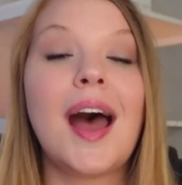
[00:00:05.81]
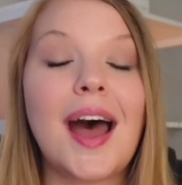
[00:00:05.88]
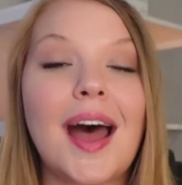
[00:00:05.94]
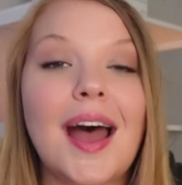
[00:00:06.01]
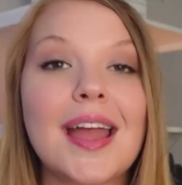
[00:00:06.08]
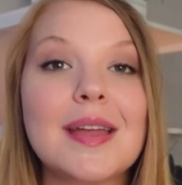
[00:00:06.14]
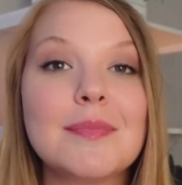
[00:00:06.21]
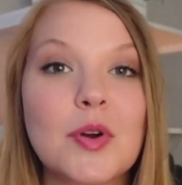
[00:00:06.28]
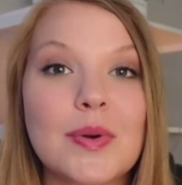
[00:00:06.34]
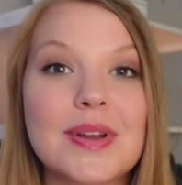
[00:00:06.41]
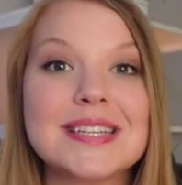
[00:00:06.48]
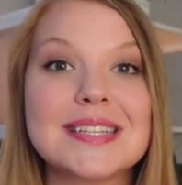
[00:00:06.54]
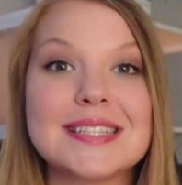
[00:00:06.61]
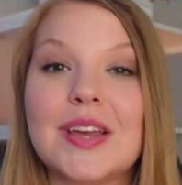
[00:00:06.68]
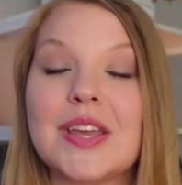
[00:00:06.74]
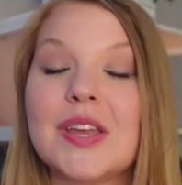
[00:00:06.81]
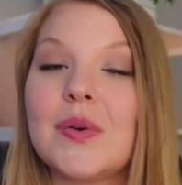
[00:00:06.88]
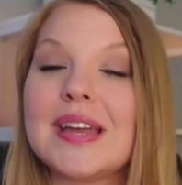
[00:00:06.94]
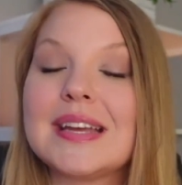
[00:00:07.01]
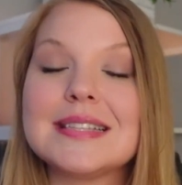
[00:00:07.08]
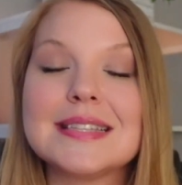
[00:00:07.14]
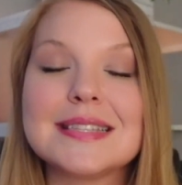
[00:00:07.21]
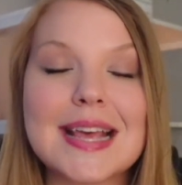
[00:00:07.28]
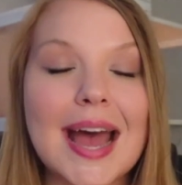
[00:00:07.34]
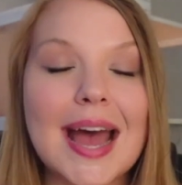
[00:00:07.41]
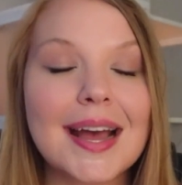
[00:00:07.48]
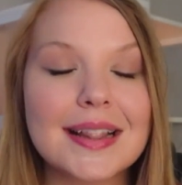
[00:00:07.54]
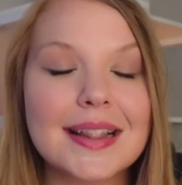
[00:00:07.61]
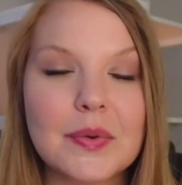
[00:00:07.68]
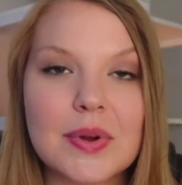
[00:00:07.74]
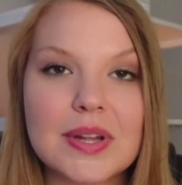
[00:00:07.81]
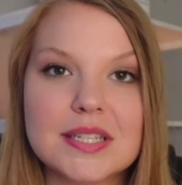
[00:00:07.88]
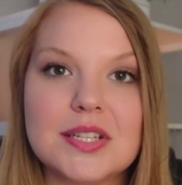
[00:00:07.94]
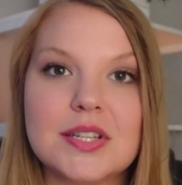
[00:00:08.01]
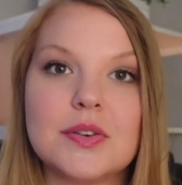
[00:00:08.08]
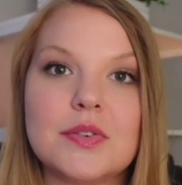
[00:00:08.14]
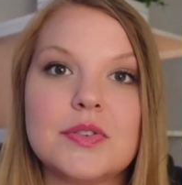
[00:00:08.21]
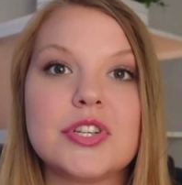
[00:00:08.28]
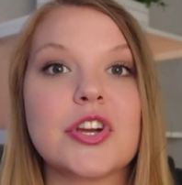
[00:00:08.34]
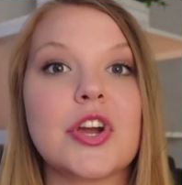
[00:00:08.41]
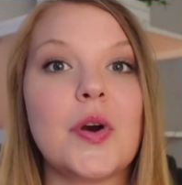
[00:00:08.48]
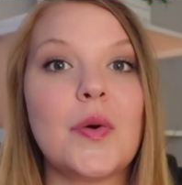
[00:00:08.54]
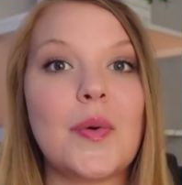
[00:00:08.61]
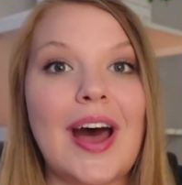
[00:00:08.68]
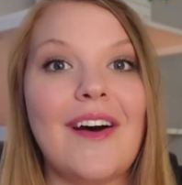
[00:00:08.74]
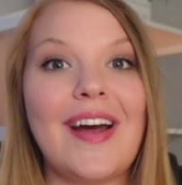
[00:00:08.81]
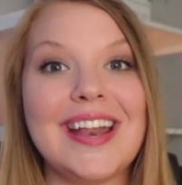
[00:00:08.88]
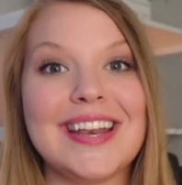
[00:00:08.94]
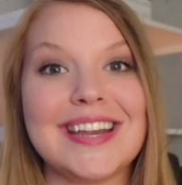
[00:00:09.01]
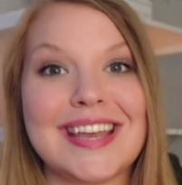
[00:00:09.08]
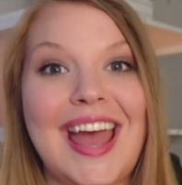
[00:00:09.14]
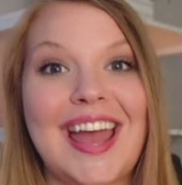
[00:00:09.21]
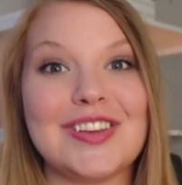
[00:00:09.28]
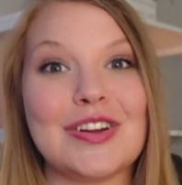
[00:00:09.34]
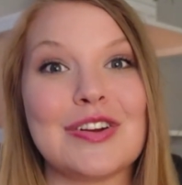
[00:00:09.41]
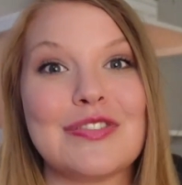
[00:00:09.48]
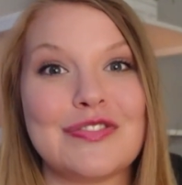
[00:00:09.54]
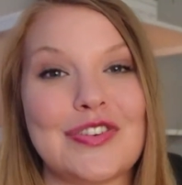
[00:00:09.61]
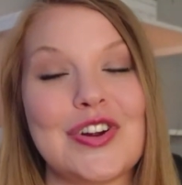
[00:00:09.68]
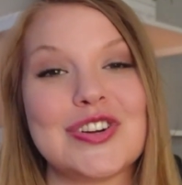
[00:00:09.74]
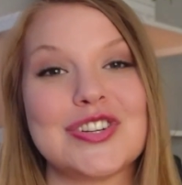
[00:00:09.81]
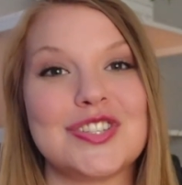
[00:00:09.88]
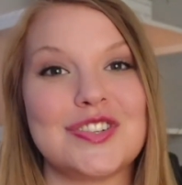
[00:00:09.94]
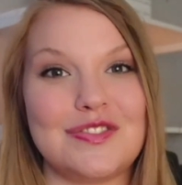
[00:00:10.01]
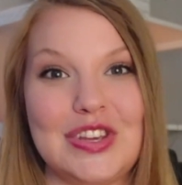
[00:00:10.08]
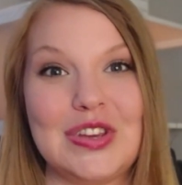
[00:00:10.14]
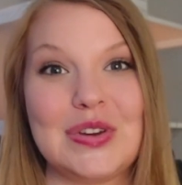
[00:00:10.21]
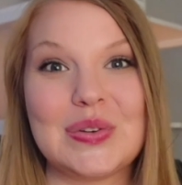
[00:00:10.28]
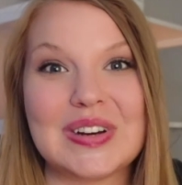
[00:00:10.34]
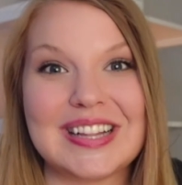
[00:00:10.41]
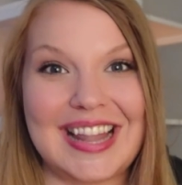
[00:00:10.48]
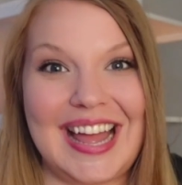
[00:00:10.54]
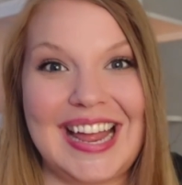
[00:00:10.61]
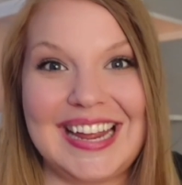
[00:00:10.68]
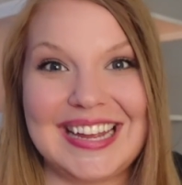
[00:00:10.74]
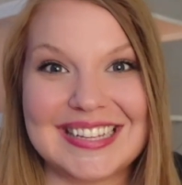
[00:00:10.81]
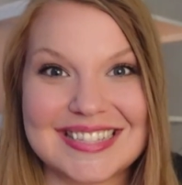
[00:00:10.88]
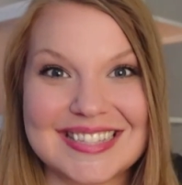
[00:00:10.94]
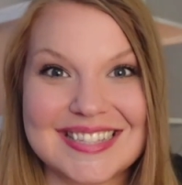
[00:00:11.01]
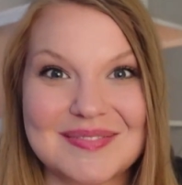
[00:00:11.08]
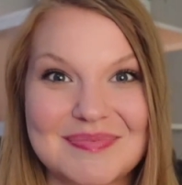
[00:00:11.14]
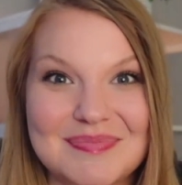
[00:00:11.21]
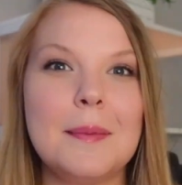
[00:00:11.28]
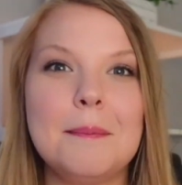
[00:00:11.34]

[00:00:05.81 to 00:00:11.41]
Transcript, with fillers: I am going to tell you exactly what to do to go out and get your first few clients.